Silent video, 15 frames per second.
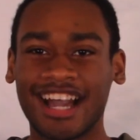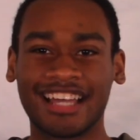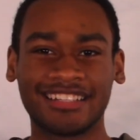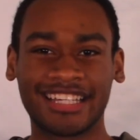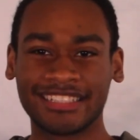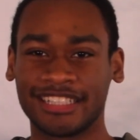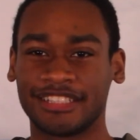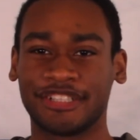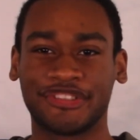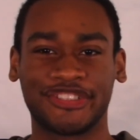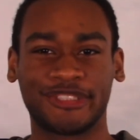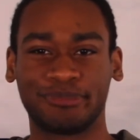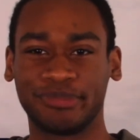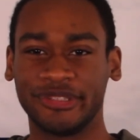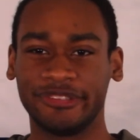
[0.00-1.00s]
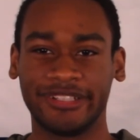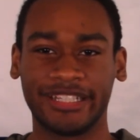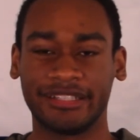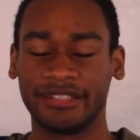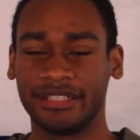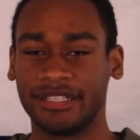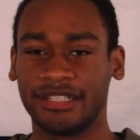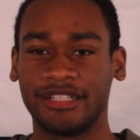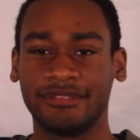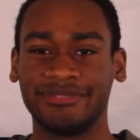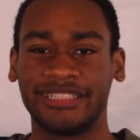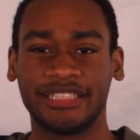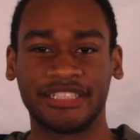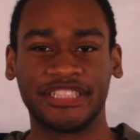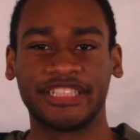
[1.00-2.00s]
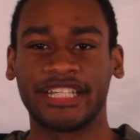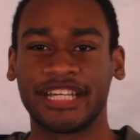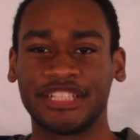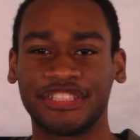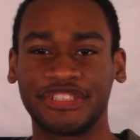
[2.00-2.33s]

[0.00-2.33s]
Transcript: I like that they're spewing the G.I.